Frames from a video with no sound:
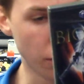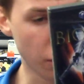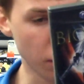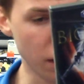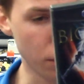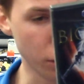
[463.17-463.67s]

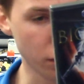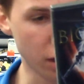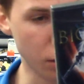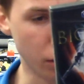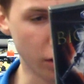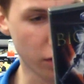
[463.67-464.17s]
for my
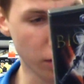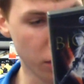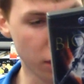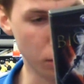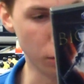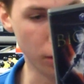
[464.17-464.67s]
birthday once from
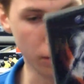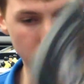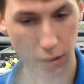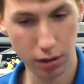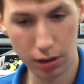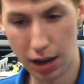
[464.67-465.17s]
someone,
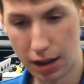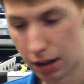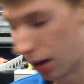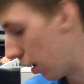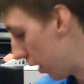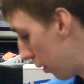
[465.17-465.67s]
and
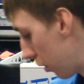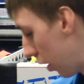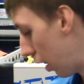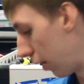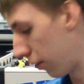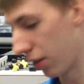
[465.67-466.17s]
that was
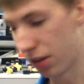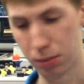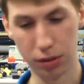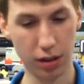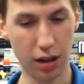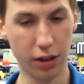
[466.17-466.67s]
a lot of fun to
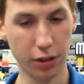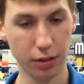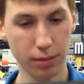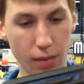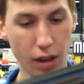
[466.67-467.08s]
put together.